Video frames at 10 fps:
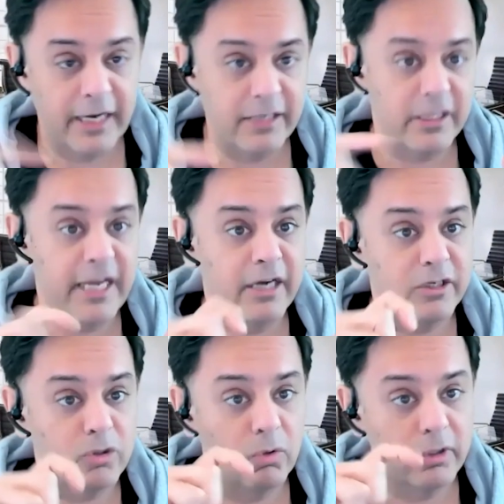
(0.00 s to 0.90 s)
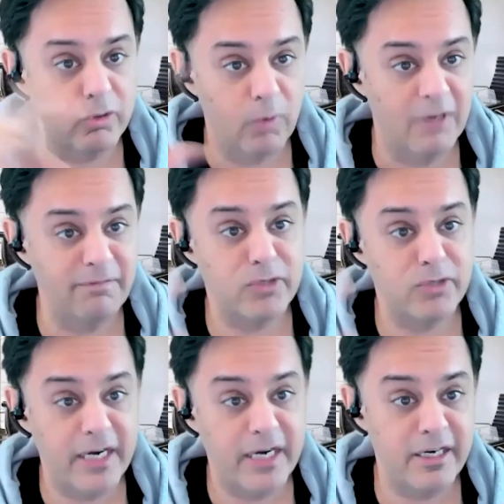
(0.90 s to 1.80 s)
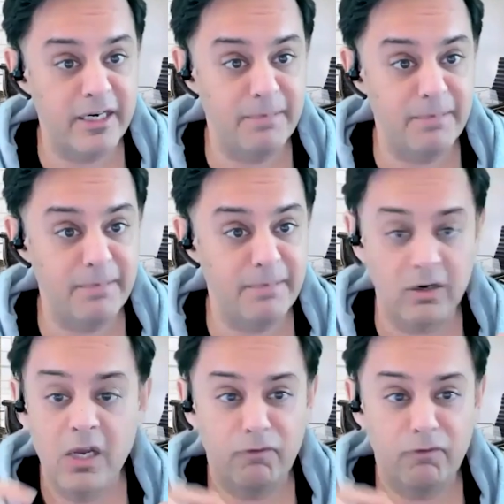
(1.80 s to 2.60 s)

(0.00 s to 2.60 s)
Get, they get sold 12 months or 18 months later